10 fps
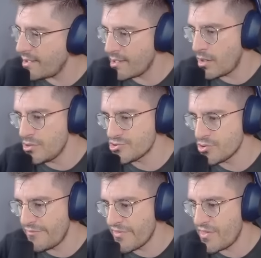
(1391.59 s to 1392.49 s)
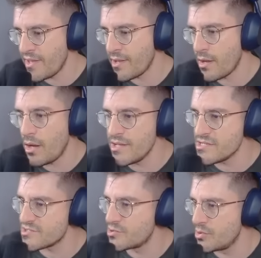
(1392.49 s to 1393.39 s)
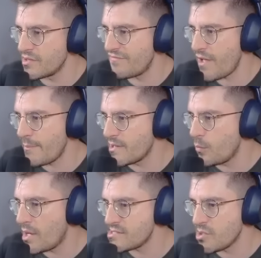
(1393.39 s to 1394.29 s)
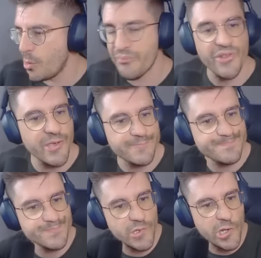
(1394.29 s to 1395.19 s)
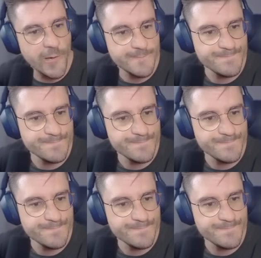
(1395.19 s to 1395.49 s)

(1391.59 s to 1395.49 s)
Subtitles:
and also everything is good at family-wise, hopefully, you know?